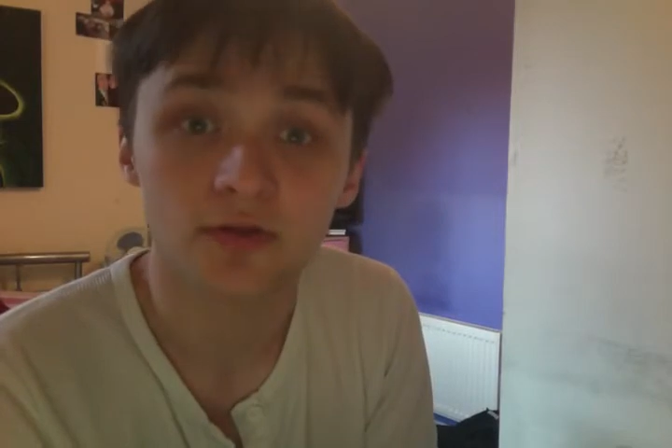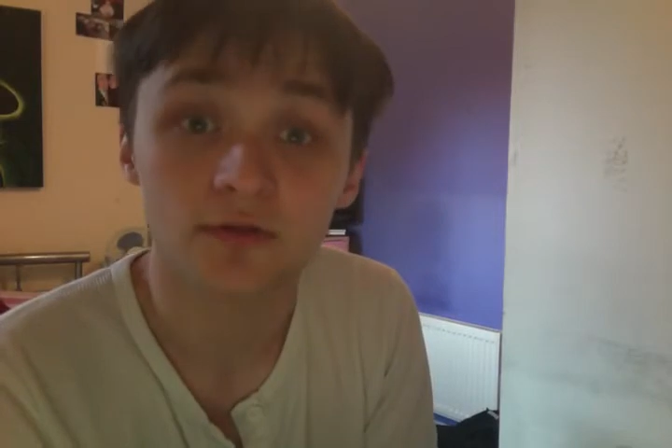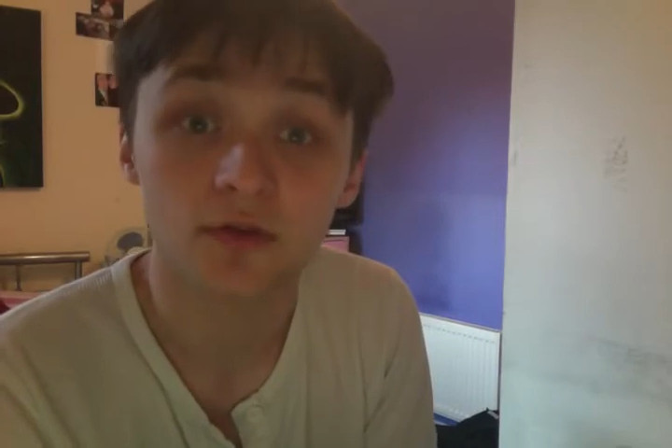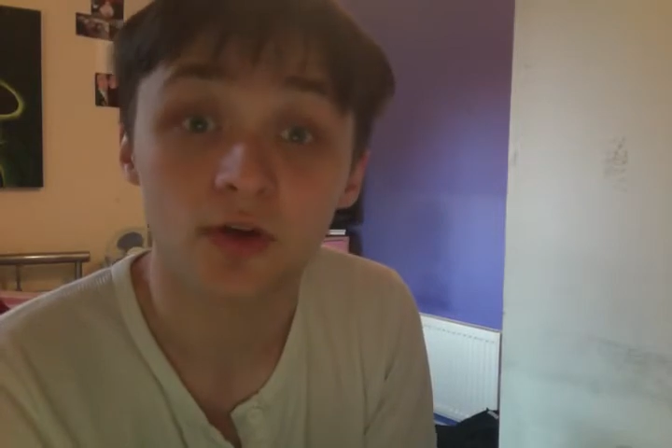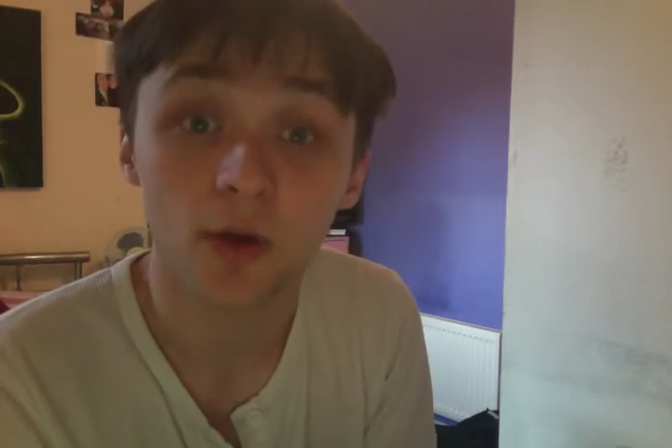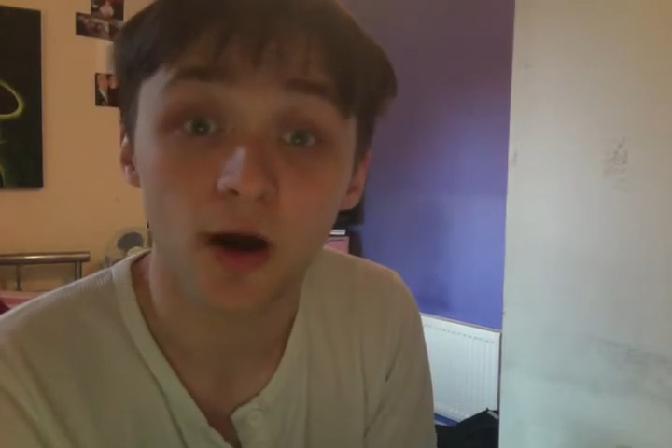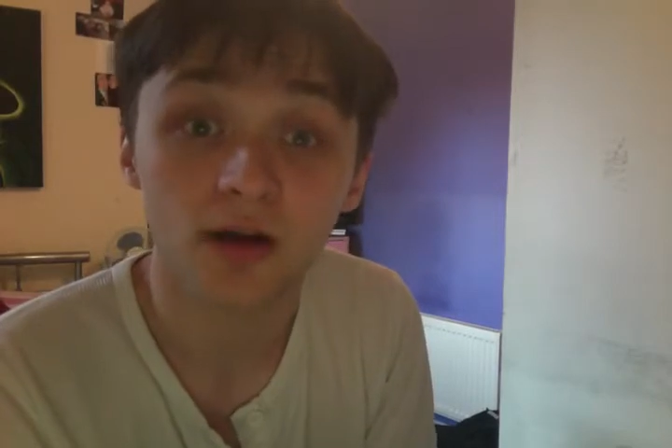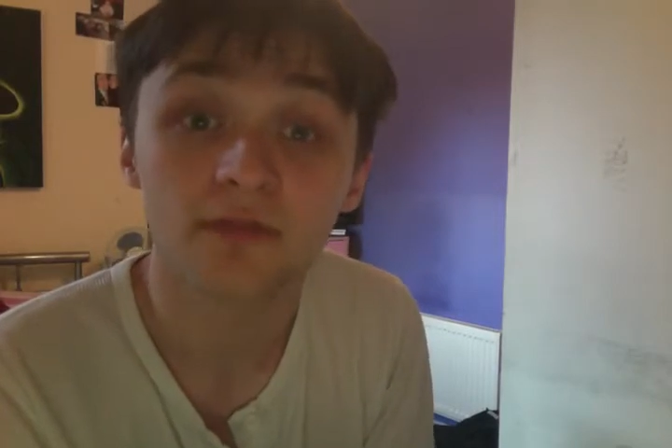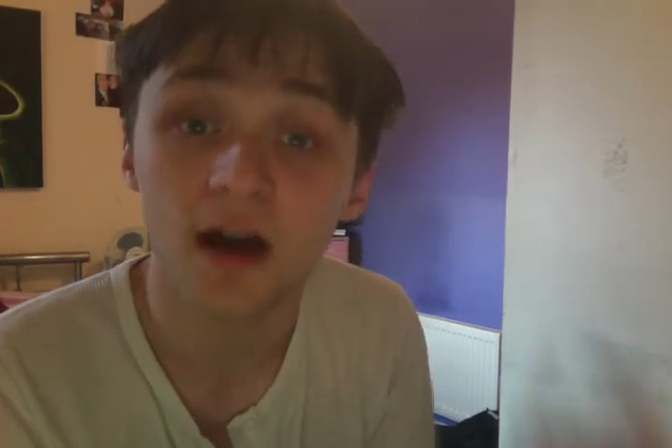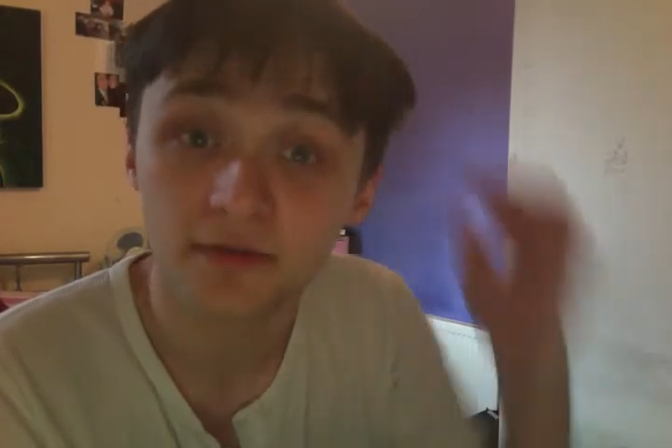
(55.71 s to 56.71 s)
of Yu-Gi-Oh! Arc
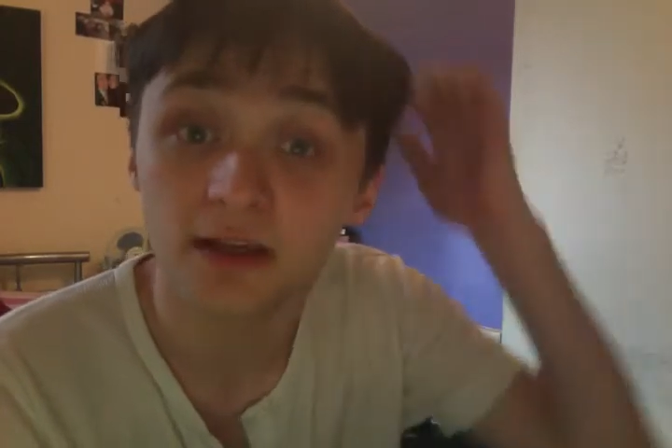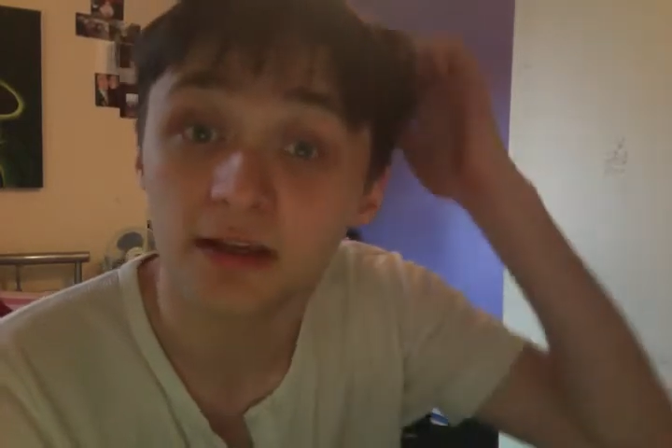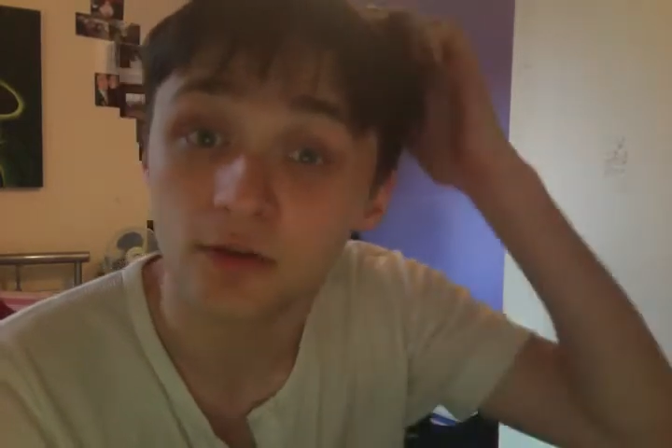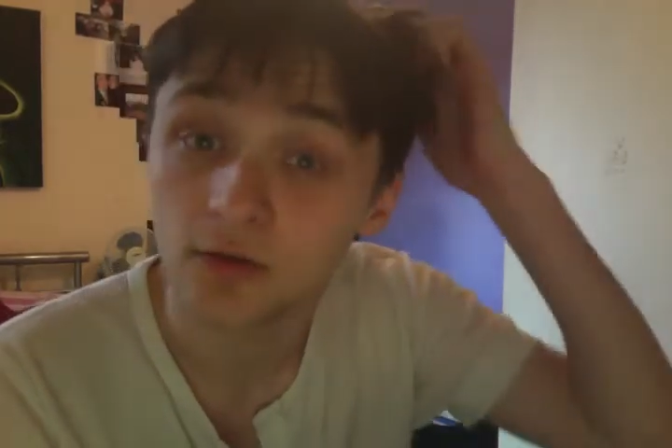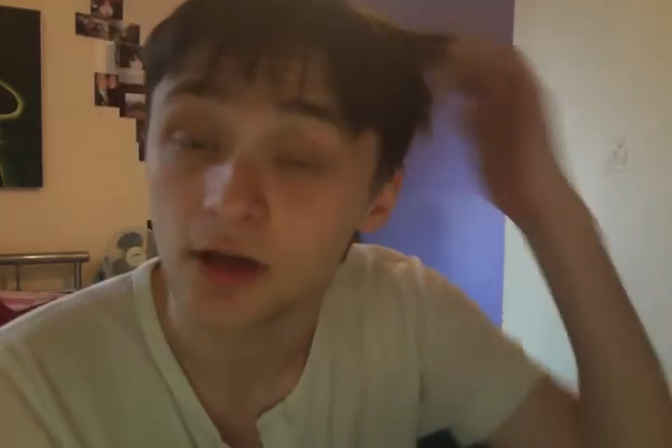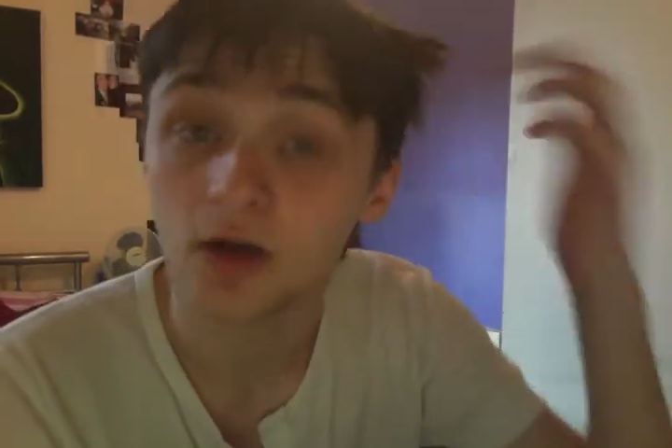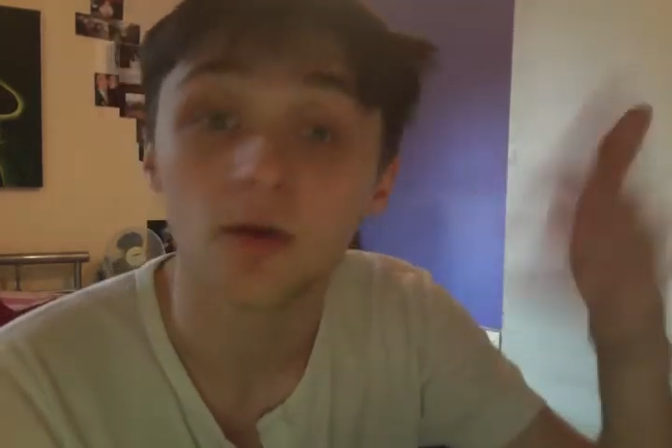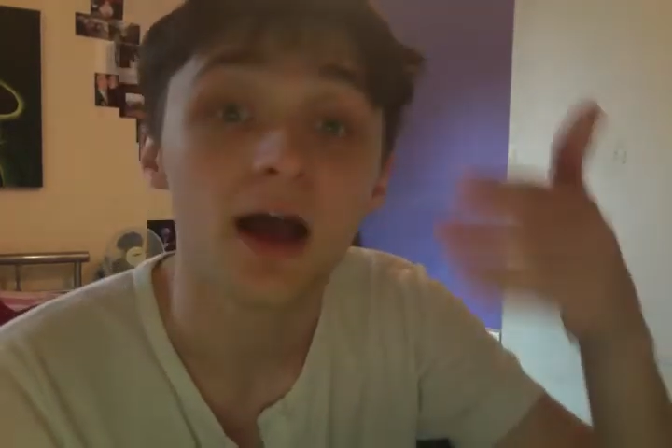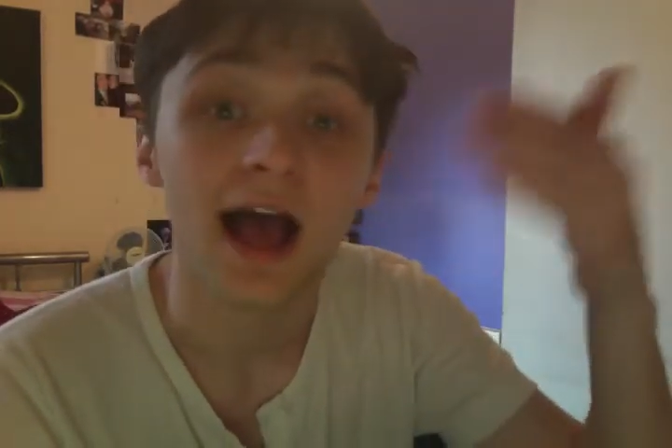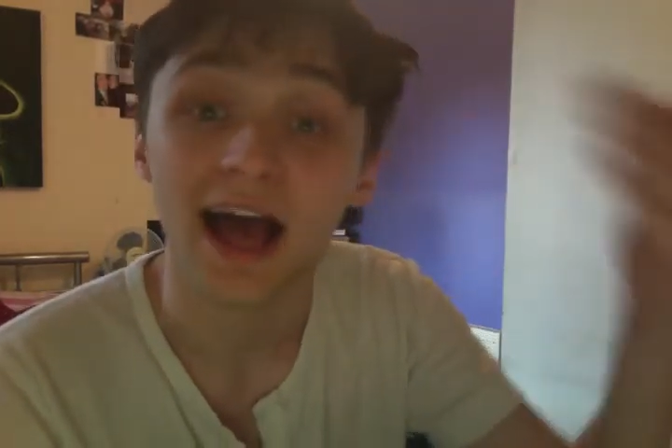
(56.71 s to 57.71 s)
5, the Yu-Gi-Oh!